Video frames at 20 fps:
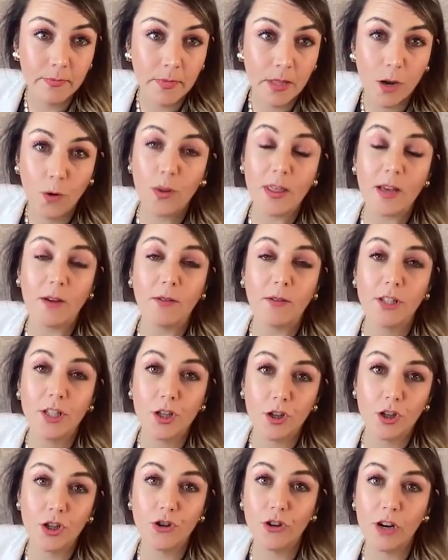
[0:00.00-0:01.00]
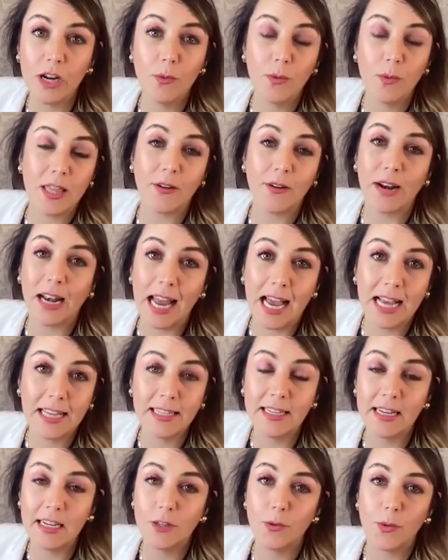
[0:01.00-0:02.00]
Without surgery, without
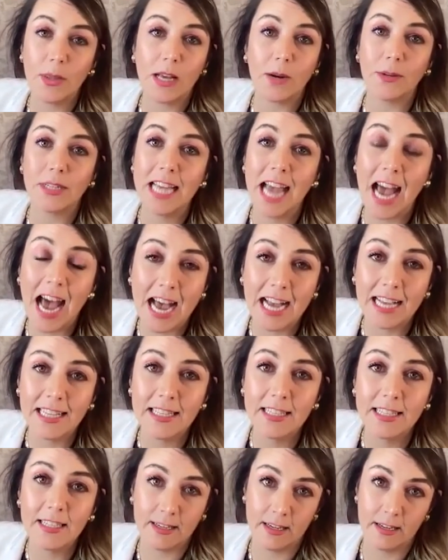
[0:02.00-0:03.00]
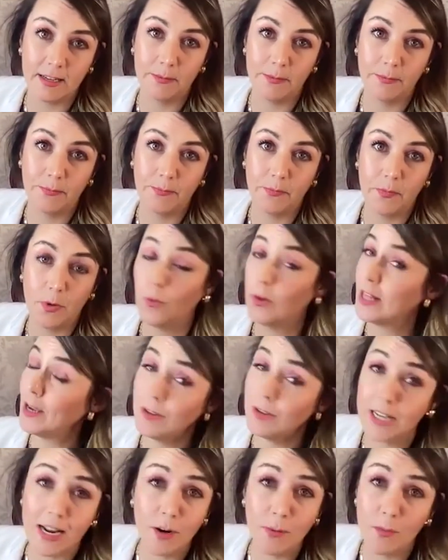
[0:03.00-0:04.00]
elastics, without TADS,
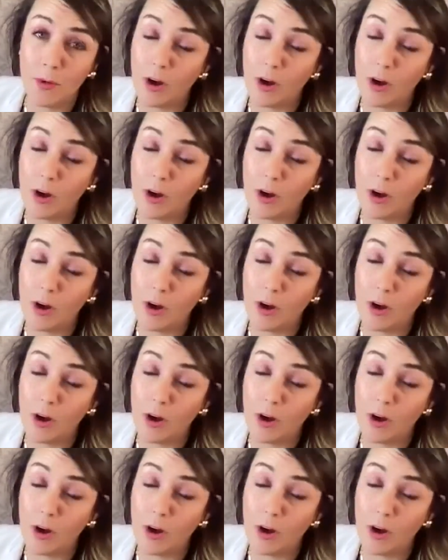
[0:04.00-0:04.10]
without dental